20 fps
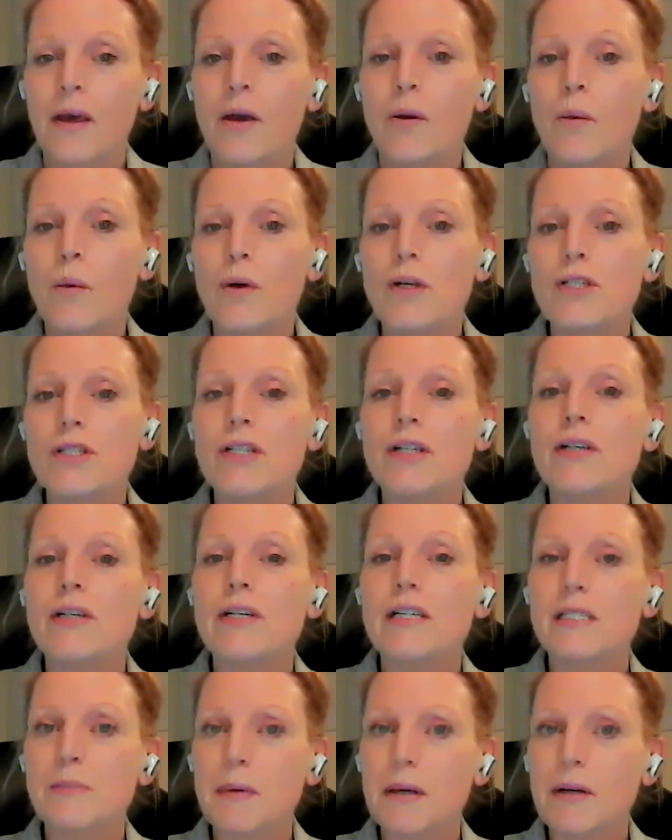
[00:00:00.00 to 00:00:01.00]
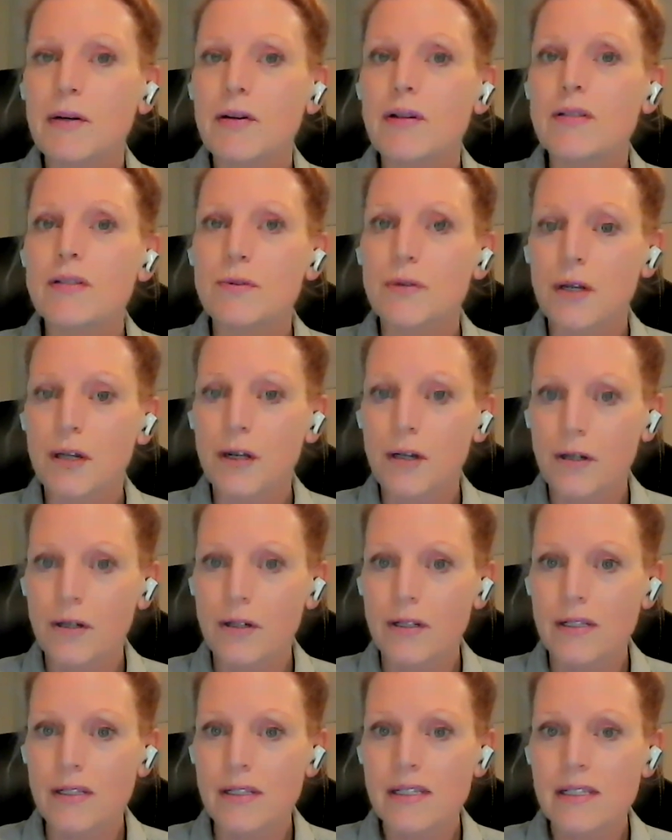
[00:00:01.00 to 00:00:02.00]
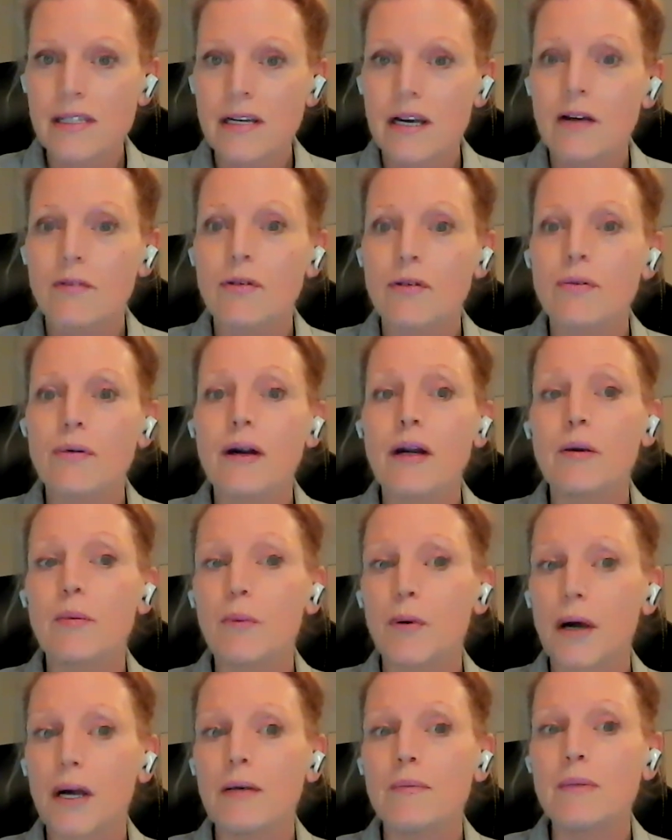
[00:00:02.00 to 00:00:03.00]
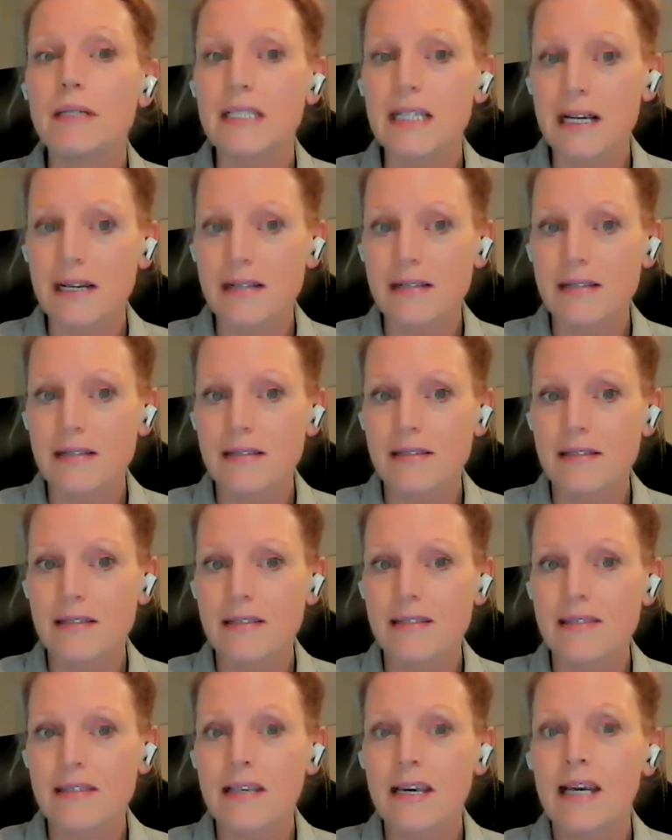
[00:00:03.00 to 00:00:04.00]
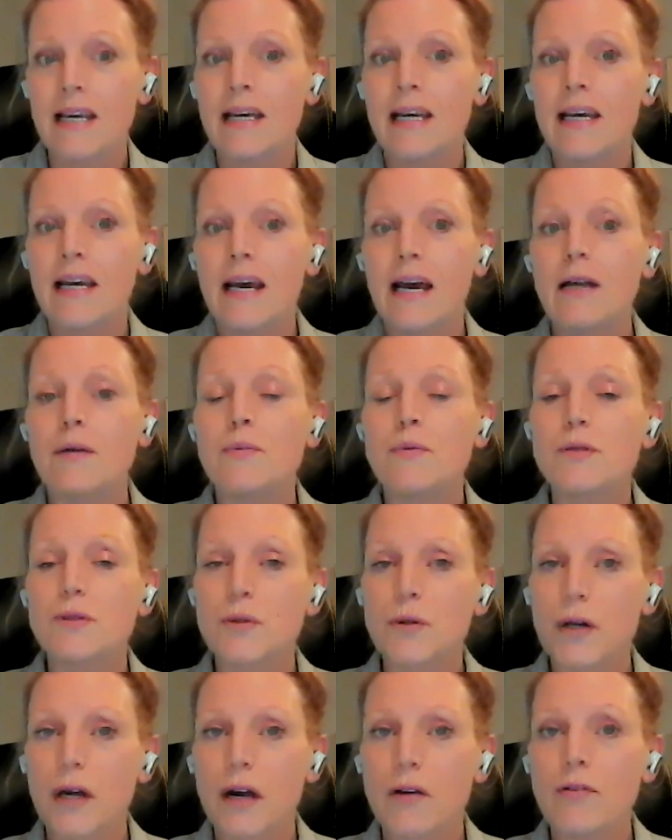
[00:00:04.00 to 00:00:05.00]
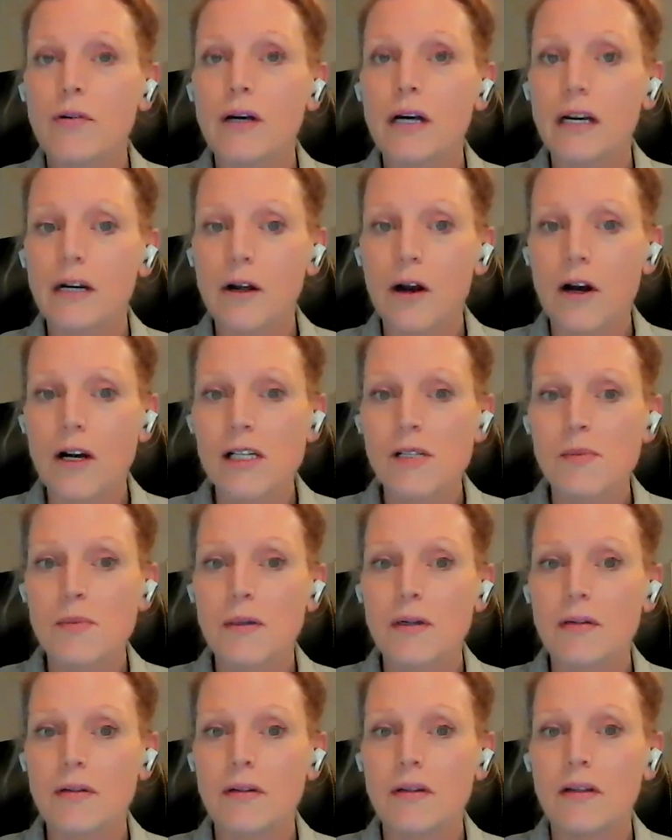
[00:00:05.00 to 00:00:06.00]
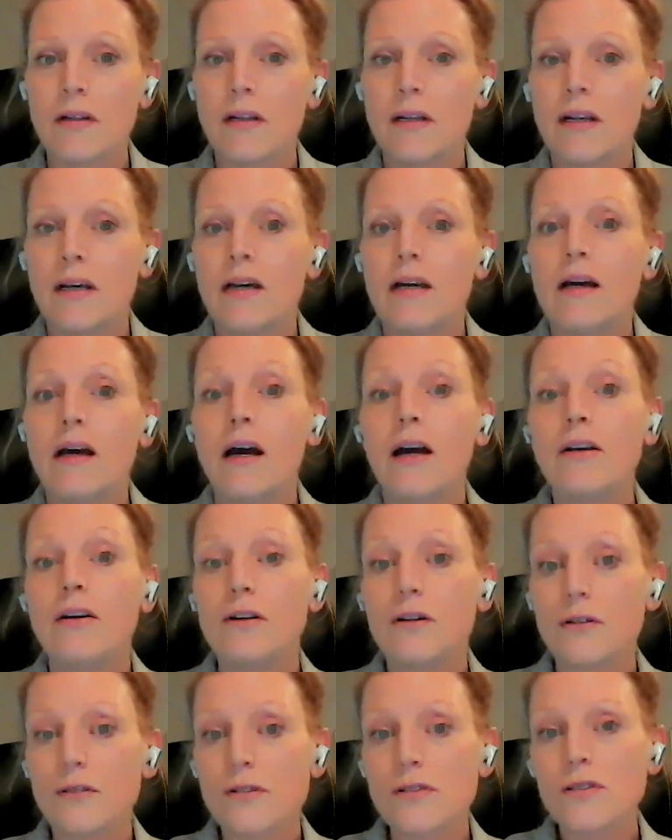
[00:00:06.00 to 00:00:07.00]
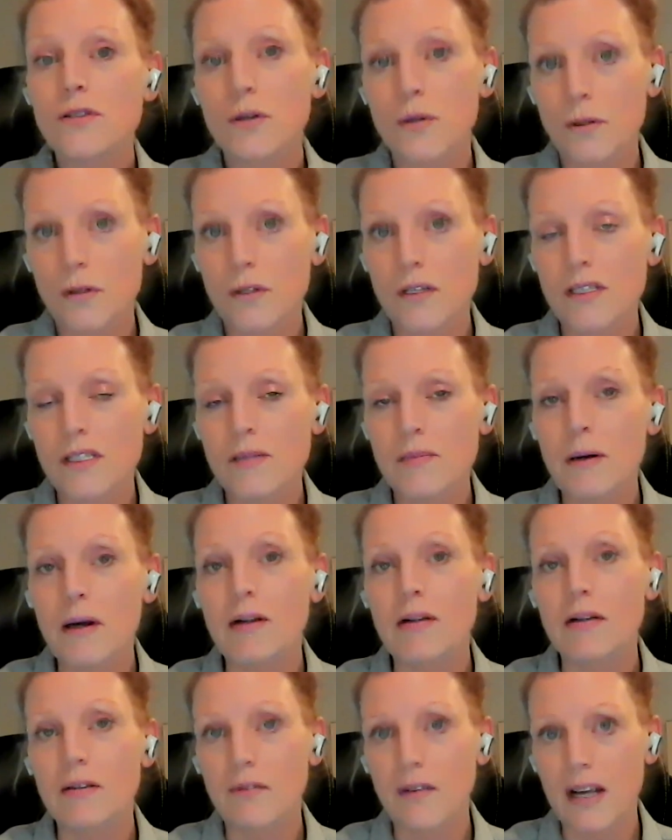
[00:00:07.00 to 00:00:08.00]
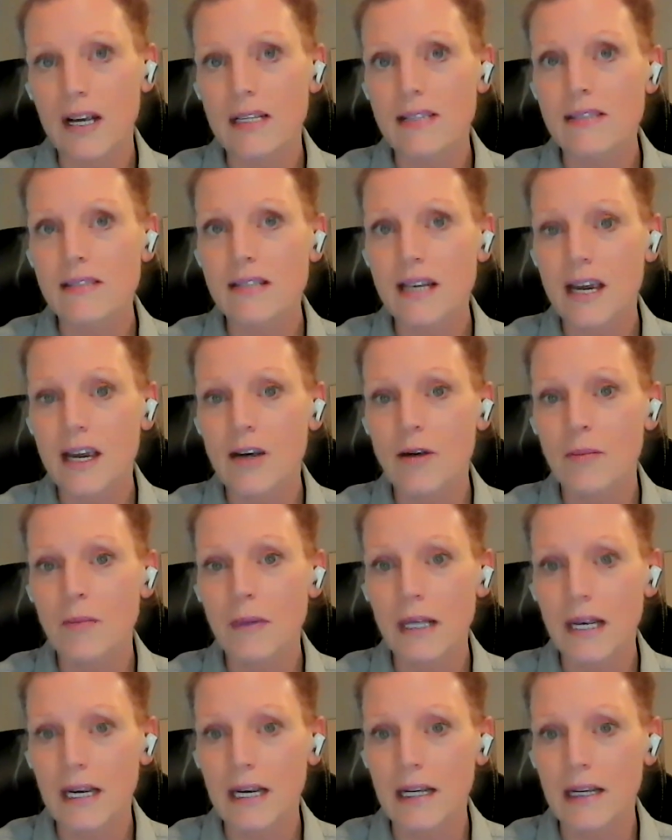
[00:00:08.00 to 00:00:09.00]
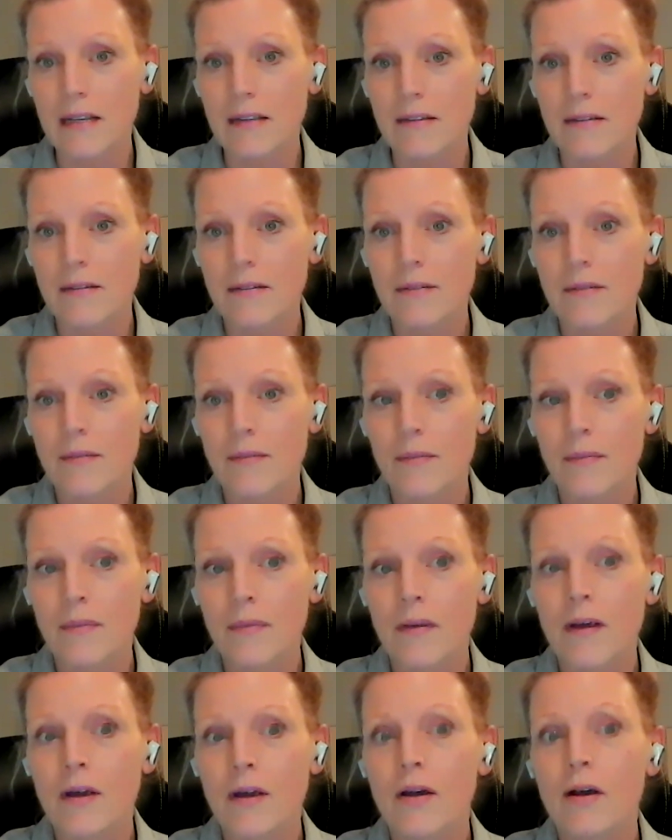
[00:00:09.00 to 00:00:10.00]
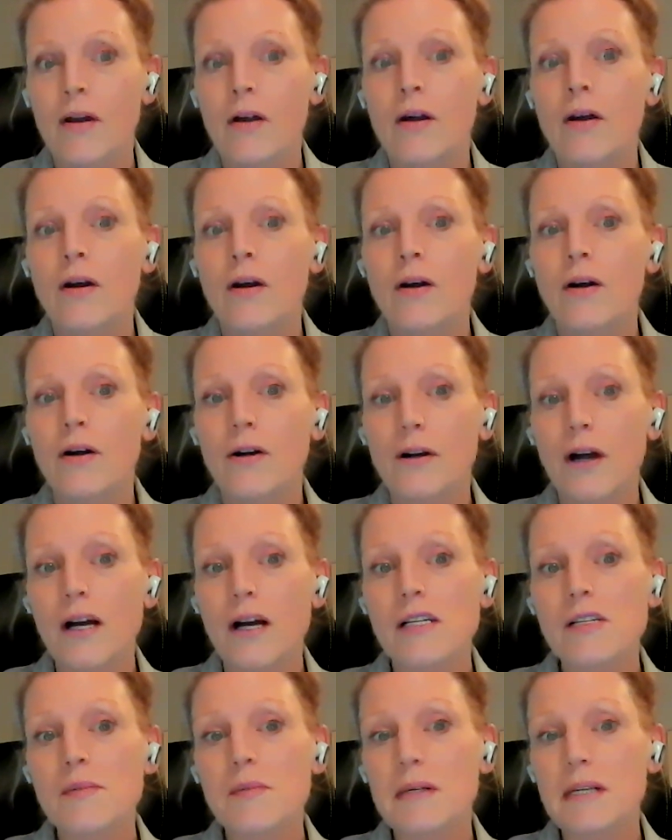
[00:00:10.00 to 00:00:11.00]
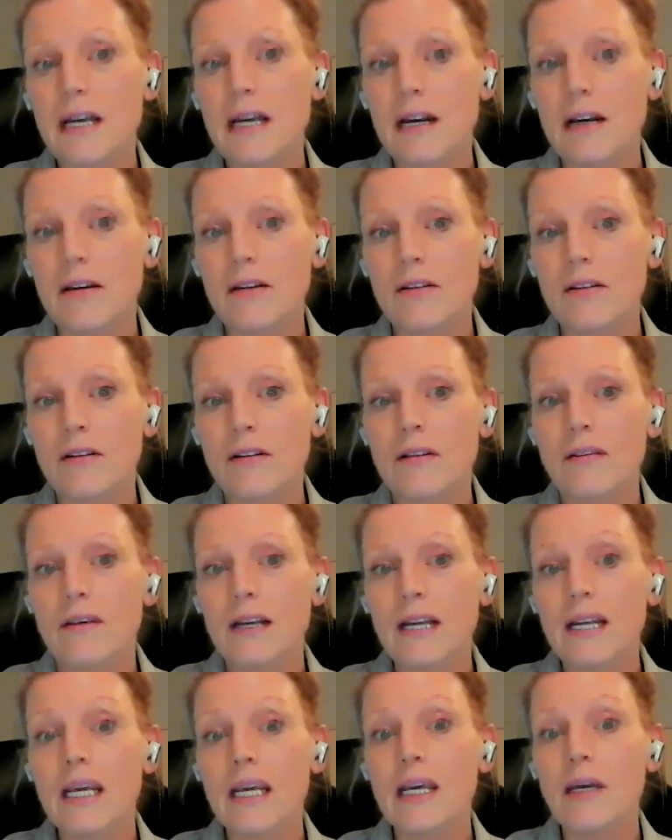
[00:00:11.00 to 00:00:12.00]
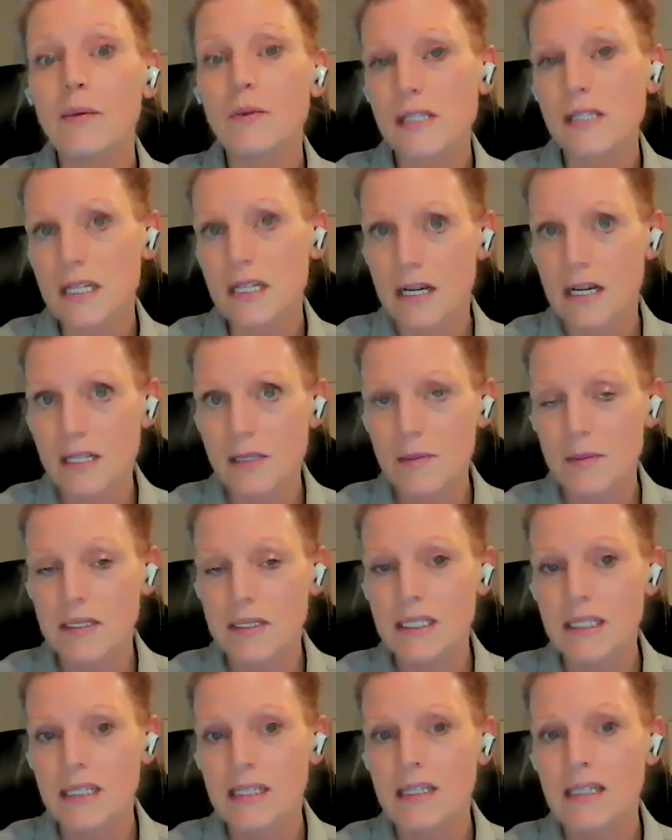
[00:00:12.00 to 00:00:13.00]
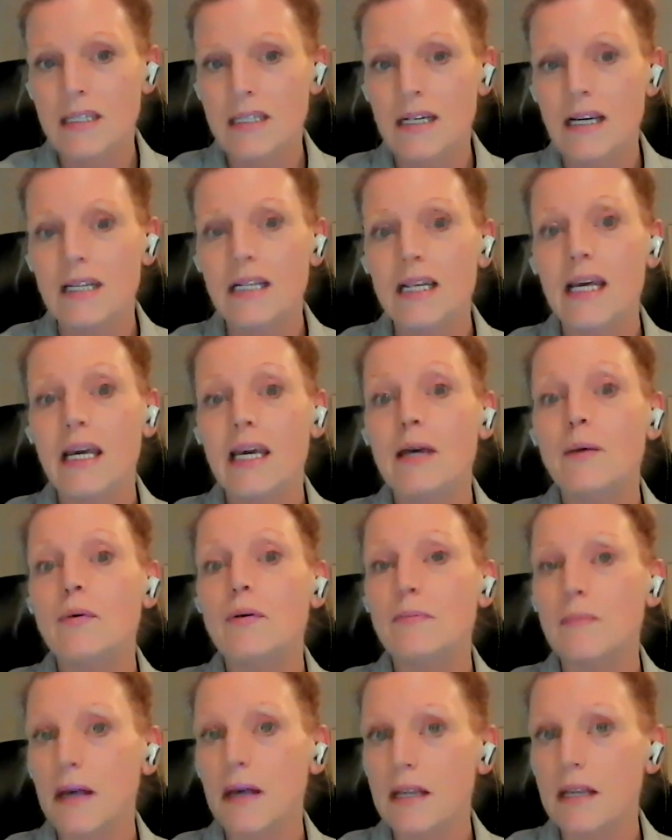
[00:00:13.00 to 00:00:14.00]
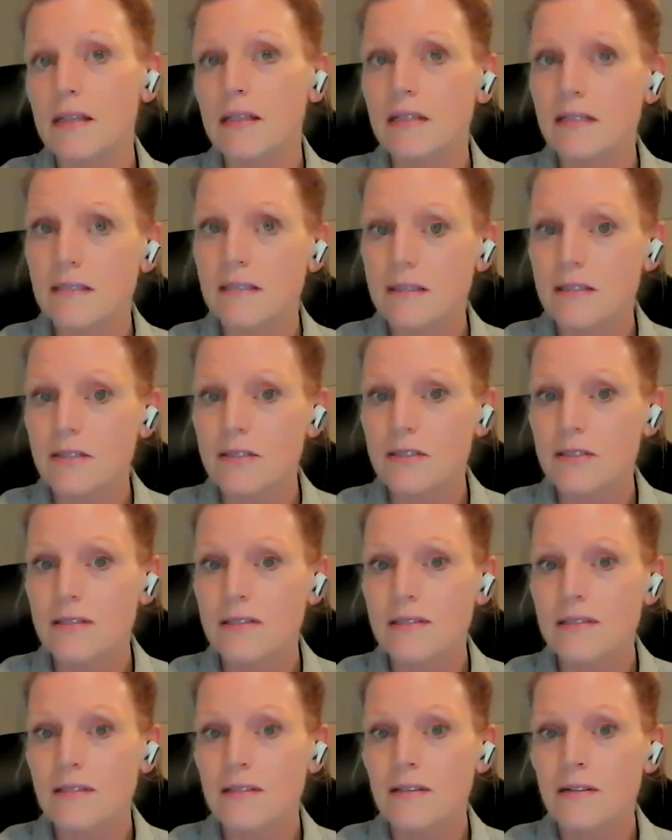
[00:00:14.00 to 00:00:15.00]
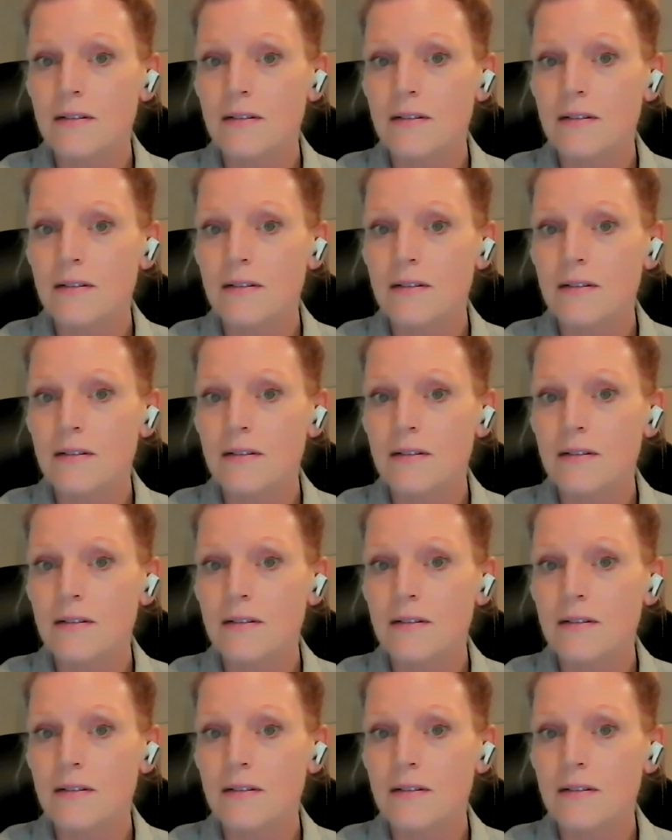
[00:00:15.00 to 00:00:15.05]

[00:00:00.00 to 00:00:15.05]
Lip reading: When she experienced recurrence of a rare brain metastasis and was recovering in hospital, a nurse told us about advanced care planning. Her husband yelled that he was the husband and he would make the decisions.